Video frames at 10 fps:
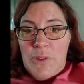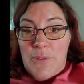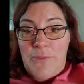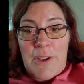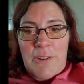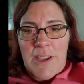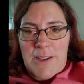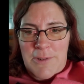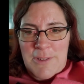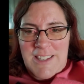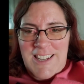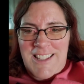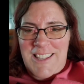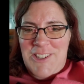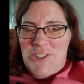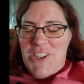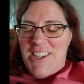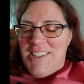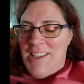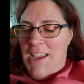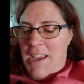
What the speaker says: are very interested in these chicks.